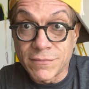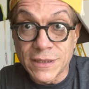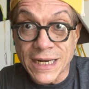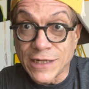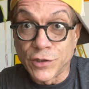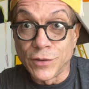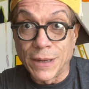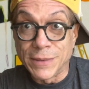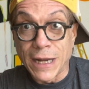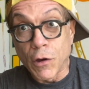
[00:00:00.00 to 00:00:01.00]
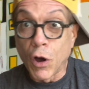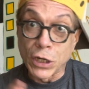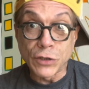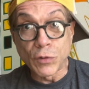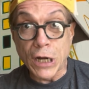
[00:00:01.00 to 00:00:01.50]
that I do, I'll be like, oh,
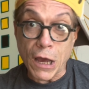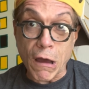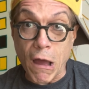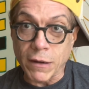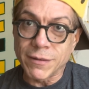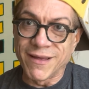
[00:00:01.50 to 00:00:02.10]
guess what I got.